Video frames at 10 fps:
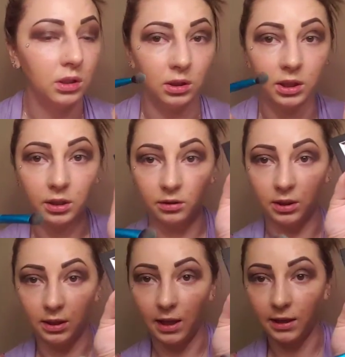
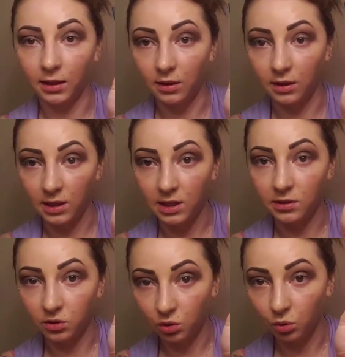Literally like
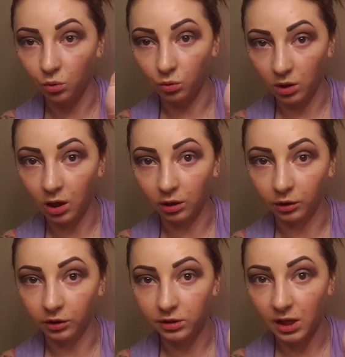these two
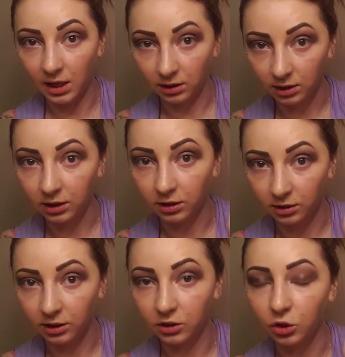colors. I
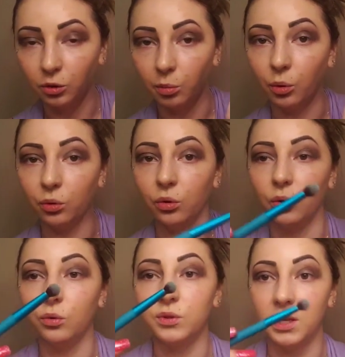literally took both of
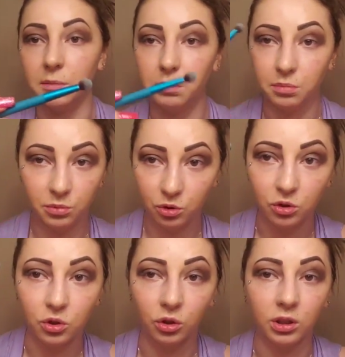those and
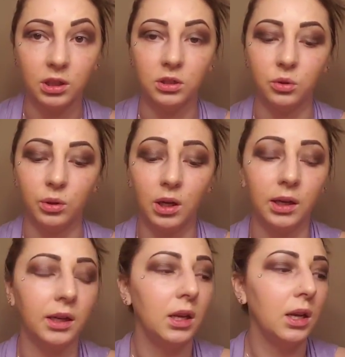turned it into an eye.